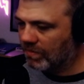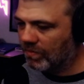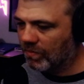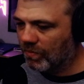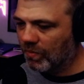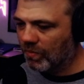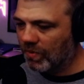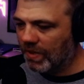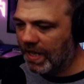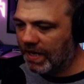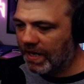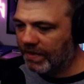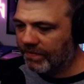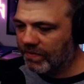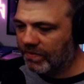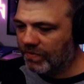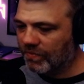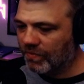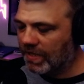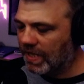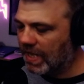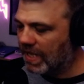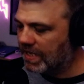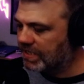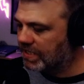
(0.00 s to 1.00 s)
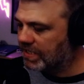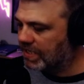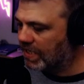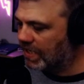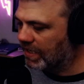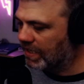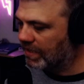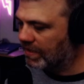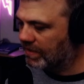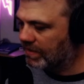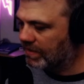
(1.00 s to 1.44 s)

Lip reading: without even realizing it,